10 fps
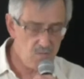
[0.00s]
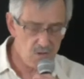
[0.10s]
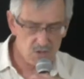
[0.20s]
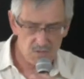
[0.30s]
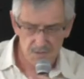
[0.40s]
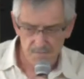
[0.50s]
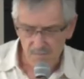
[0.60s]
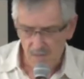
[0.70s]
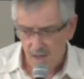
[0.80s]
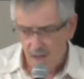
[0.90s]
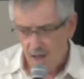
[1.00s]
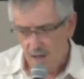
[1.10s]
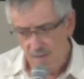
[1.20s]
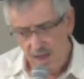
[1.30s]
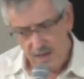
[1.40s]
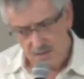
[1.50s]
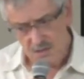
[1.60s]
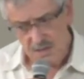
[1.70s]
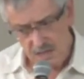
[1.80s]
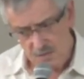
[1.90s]
emissions. And
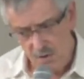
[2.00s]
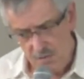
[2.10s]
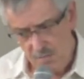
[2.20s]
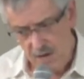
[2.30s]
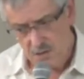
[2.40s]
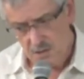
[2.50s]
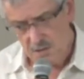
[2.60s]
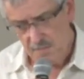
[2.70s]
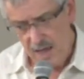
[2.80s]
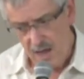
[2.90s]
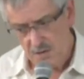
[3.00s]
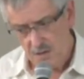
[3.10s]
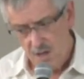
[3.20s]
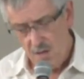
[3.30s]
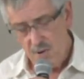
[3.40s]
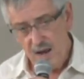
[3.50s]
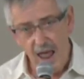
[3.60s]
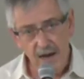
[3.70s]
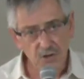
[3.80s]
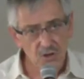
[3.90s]
hence, that's what the pledge is about. But
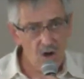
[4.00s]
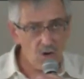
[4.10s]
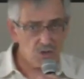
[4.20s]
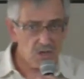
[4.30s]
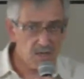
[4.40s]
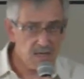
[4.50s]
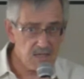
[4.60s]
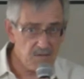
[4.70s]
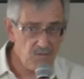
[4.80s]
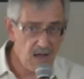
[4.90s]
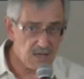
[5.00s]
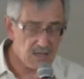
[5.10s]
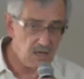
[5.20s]
agriculture is, in fact, a